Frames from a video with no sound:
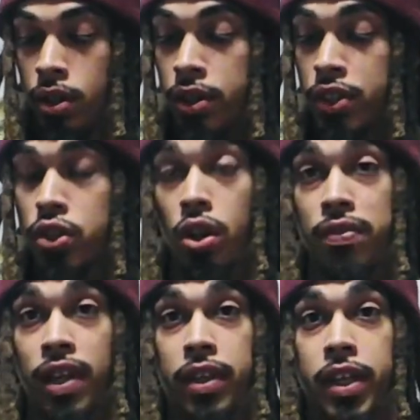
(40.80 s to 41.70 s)
This curve
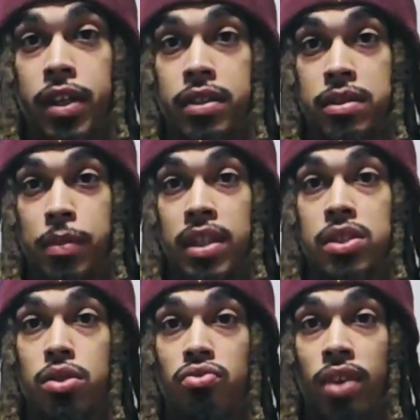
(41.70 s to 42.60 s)
down here is meant to
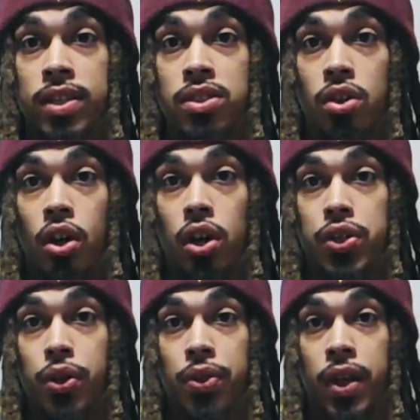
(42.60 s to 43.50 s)
rest on
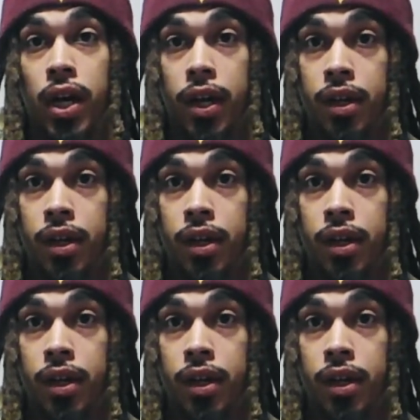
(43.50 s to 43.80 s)
your thigh,